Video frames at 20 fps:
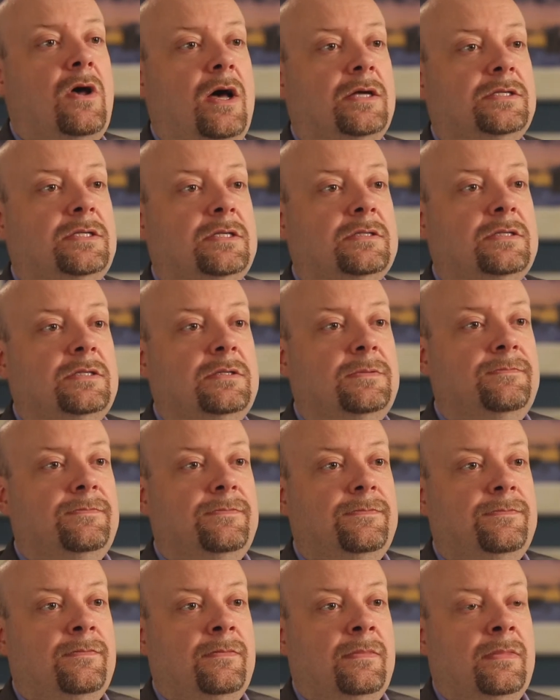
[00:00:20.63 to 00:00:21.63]
causes?
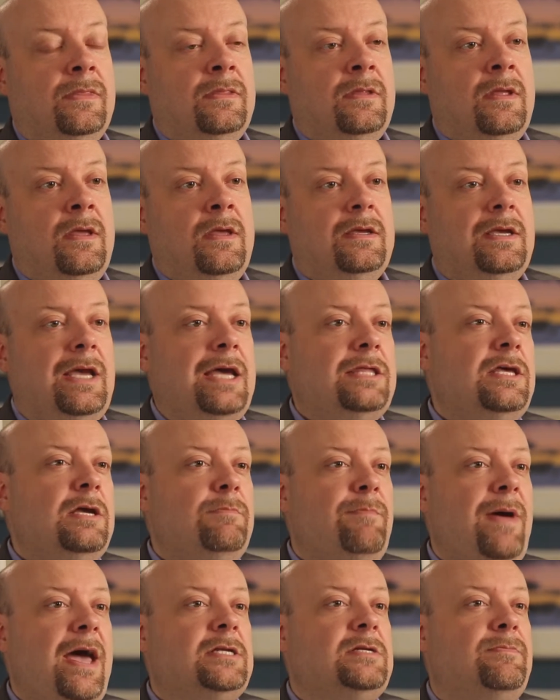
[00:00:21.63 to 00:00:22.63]
I
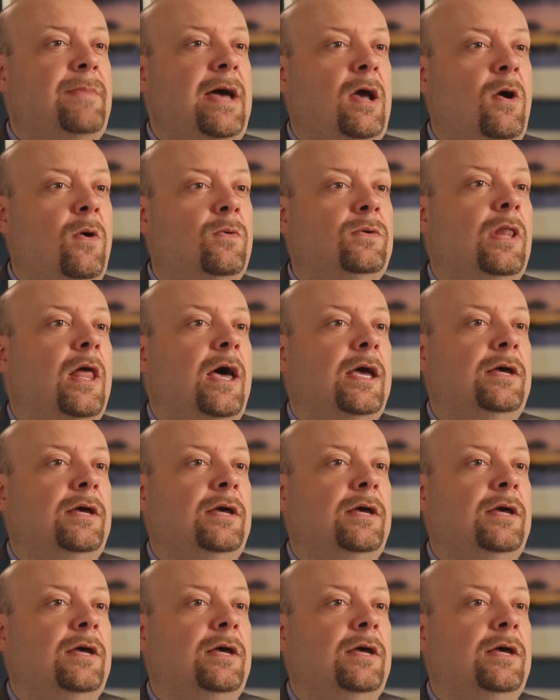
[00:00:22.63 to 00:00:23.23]
think back to my own